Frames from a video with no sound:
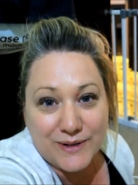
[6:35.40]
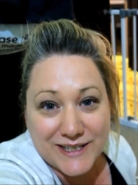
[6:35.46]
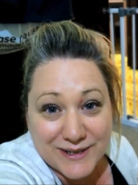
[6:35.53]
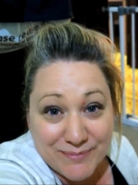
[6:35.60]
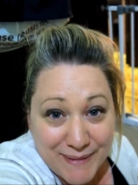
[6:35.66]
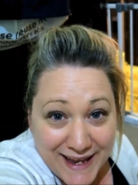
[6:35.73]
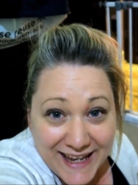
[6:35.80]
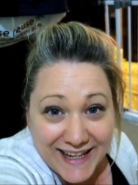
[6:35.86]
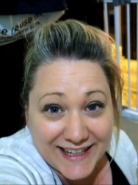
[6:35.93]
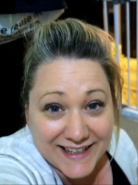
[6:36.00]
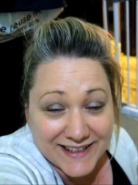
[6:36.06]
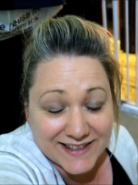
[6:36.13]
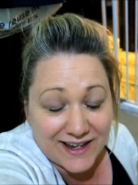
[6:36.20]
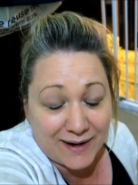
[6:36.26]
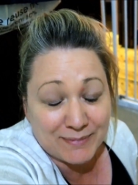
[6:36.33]
which
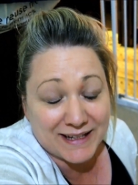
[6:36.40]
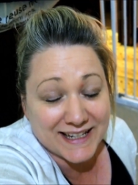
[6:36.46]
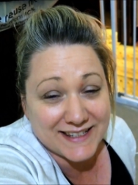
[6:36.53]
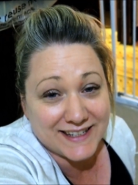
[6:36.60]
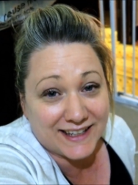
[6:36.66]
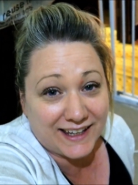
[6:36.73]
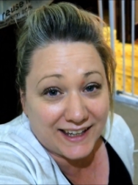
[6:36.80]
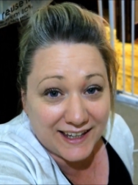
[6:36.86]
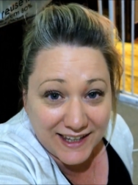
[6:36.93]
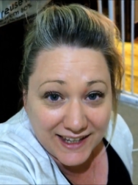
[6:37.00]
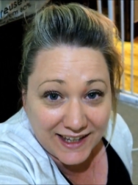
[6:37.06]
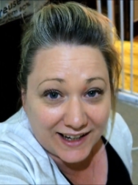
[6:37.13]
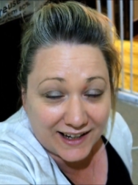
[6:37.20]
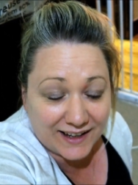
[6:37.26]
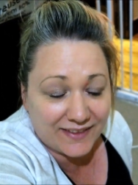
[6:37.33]
means I'm guessing
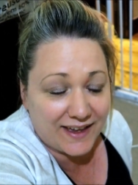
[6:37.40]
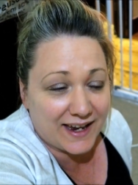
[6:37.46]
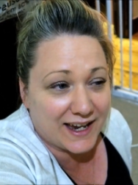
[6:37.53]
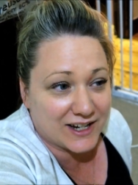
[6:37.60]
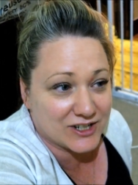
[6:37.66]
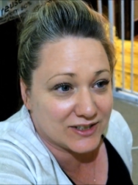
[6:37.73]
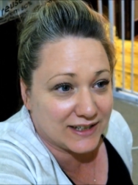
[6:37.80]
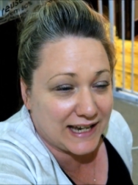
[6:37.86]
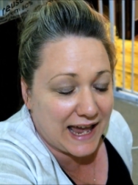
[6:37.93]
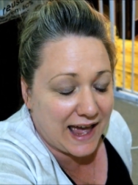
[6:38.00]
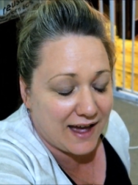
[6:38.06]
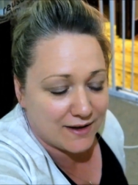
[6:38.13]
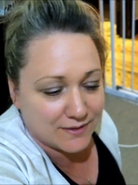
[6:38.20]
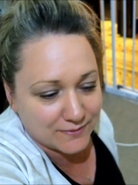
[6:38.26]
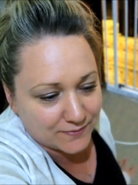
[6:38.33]
here they actually
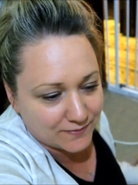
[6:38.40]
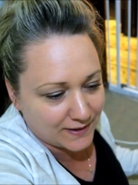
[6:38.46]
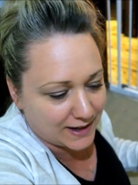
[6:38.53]
have,